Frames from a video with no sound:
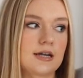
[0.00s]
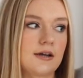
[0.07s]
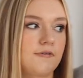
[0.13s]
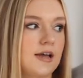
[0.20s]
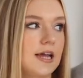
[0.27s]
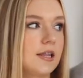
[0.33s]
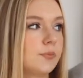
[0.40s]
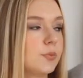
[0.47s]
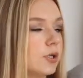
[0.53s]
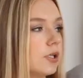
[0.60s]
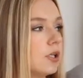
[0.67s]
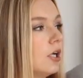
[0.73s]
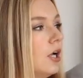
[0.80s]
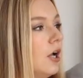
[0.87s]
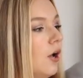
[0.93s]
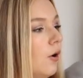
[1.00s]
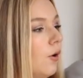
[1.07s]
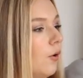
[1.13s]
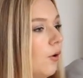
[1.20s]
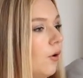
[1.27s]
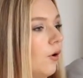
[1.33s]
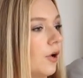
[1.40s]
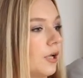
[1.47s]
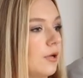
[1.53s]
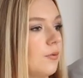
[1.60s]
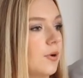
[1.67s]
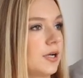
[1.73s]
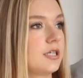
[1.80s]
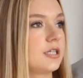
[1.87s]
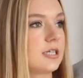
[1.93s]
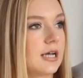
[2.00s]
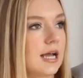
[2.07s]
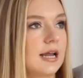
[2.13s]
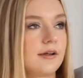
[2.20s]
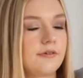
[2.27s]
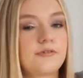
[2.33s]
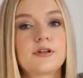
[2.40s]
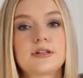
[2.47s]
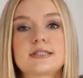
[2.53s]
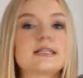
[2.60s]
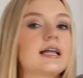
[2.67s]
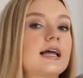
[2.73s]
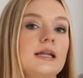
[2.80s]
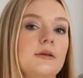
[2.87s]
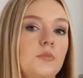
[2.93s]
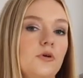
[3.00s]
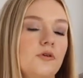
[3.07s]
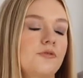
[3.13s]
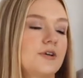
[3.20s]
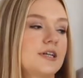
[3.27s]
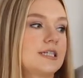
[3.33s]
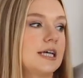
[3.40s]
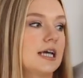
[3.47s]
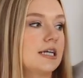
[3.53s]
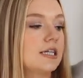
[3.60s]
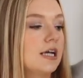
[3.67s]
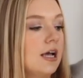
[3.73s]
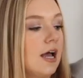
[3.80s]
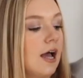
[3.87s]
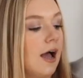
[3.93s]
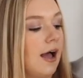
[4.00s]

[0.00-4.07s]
isn't available or you wanted to kind of slightly more fitted.